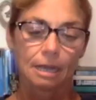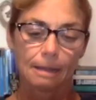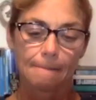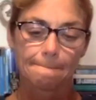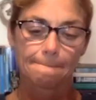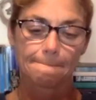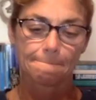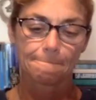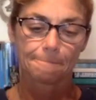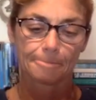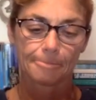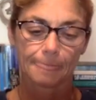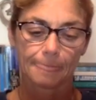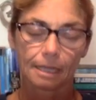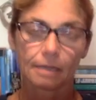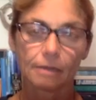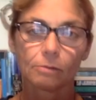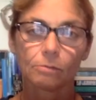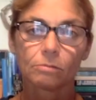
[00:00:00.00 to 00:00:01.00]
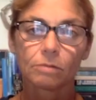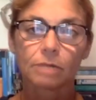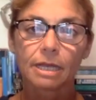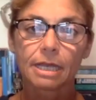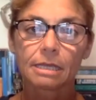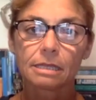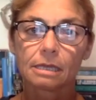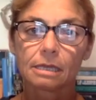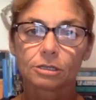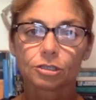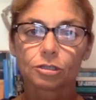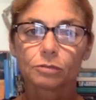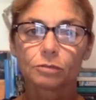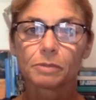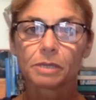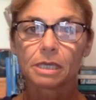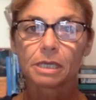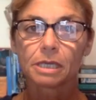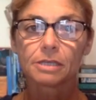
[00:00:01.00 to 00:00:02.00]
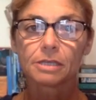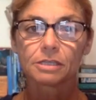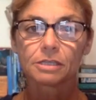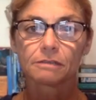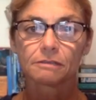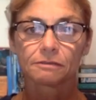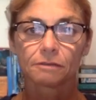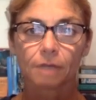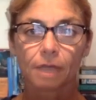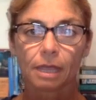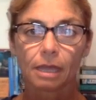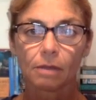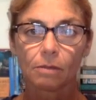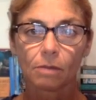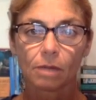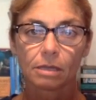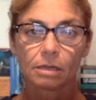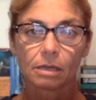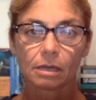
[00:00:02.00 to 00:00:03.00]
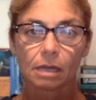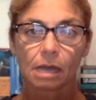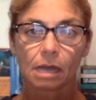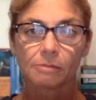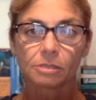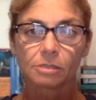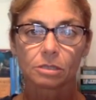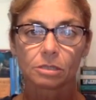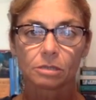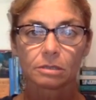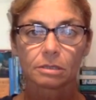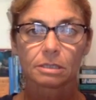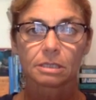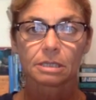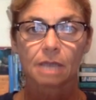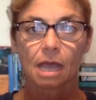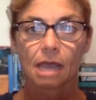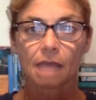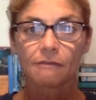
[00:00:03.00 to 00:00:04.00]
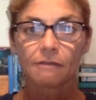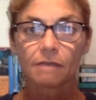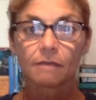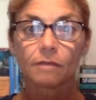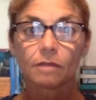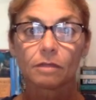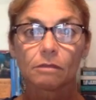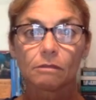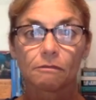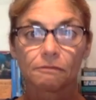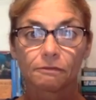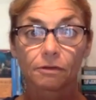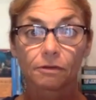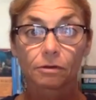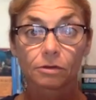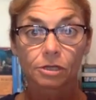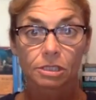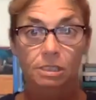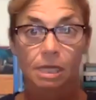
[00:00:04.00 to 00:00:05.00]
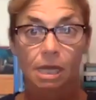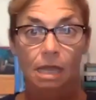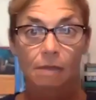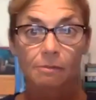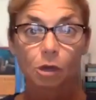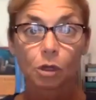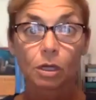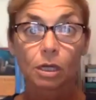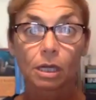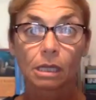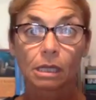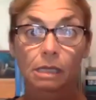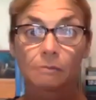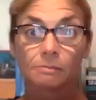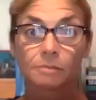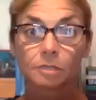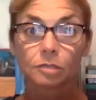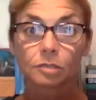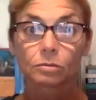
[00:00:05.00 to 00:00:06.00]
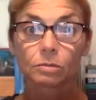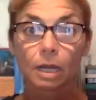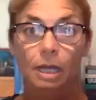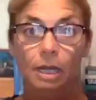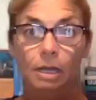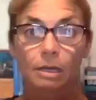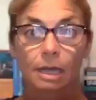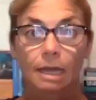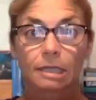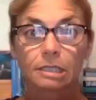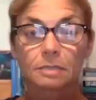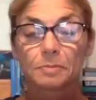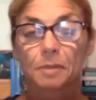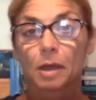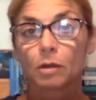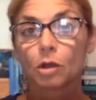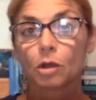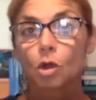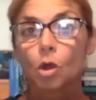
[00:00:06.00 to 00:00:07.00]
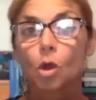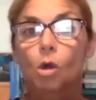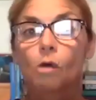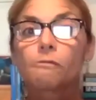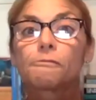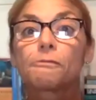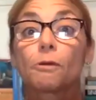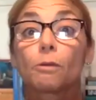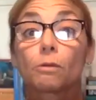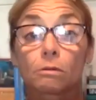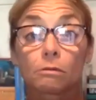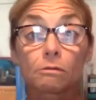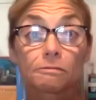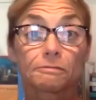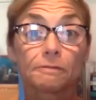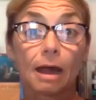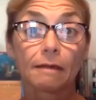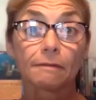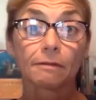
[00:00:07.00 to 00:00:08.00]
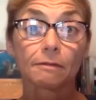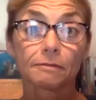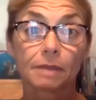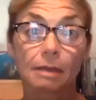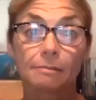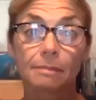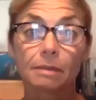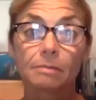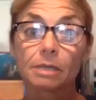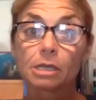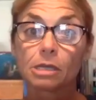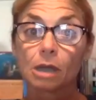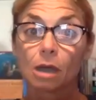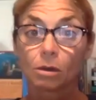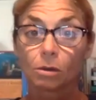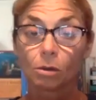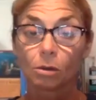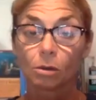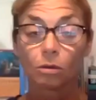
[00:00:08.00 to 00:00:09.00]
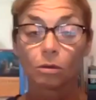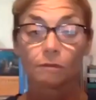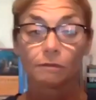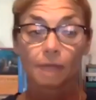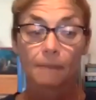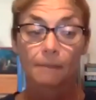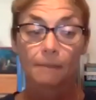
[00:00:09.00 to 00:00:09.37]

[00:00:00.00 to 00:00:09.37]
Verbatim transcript: um, in a way that should be easier for anyone that comes on the dive, even the first time on a glimpse, to recognize about four or five of them, maybe not all of them.